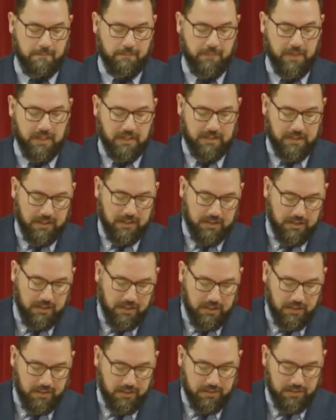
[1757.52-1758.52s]
And it says
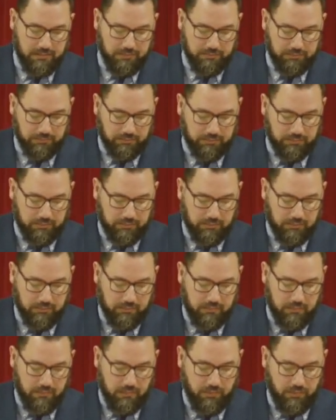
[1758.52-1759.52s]
this,
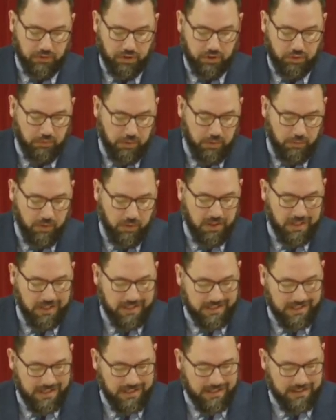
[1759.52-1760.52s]
verse 21, and
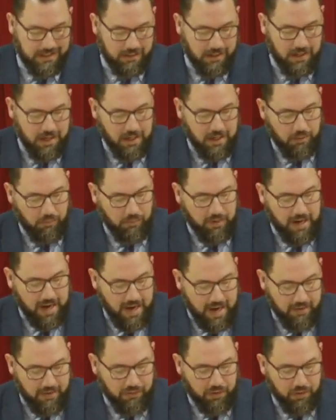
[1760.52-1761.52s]
since he, we
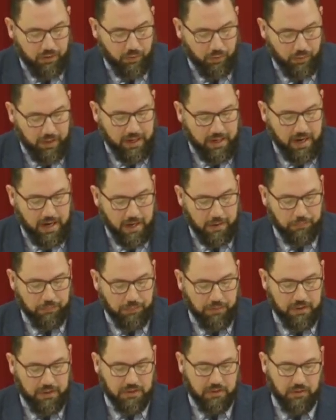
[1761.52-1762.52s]
have a great high
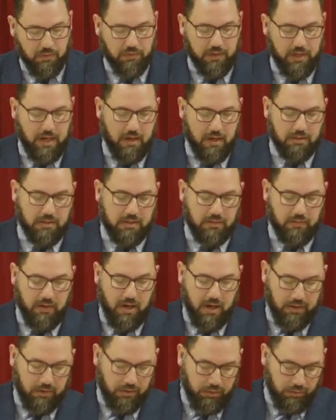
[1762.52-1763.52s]
priest over the house of
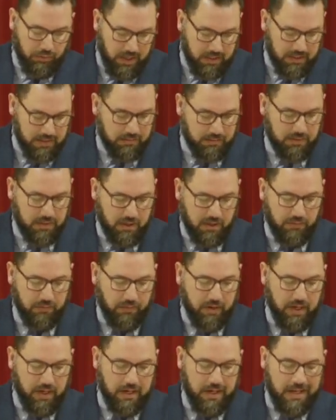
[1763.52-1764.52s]
God, Christ himself,
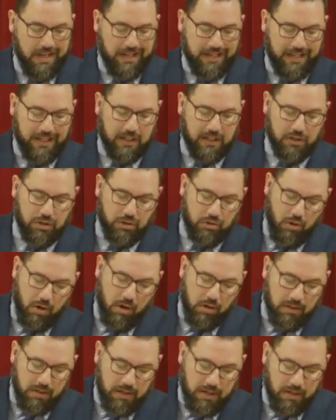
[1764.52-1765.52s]
right? Let us
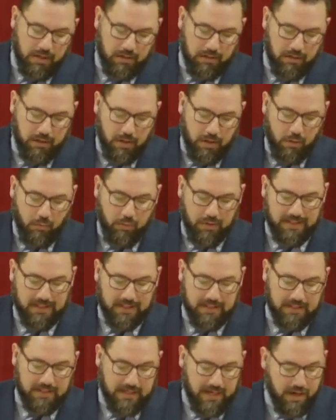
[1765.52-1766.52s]
draw near with
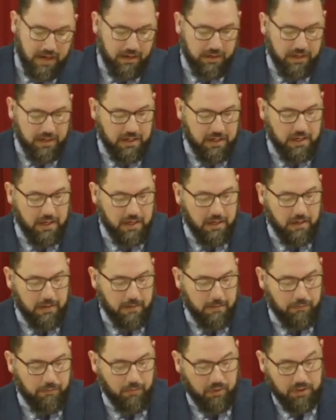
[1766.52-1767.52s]
sincerity,
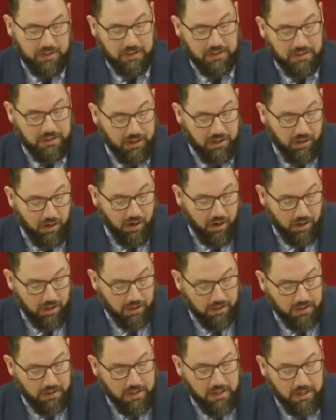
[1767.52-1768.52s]
with sincere
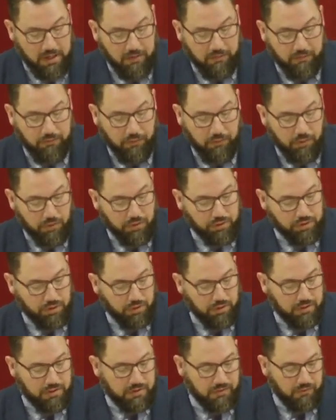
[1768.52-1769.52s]
heart, in full
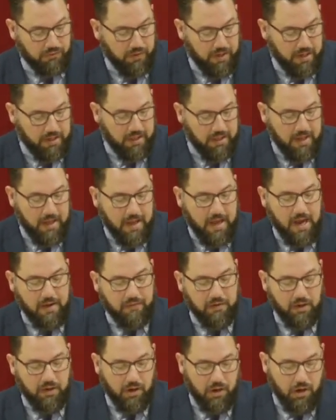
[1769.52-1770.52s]
assurance of faith,
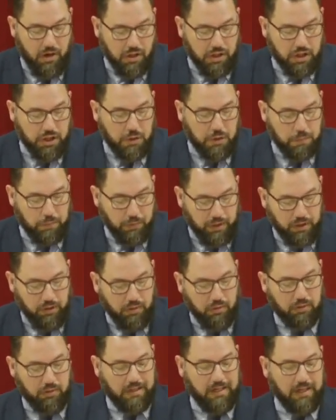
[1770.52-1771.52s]
having our hearts
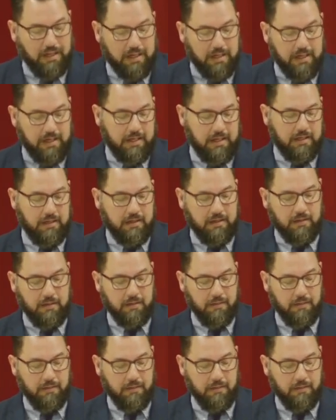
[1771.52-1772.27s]
sprinkled clean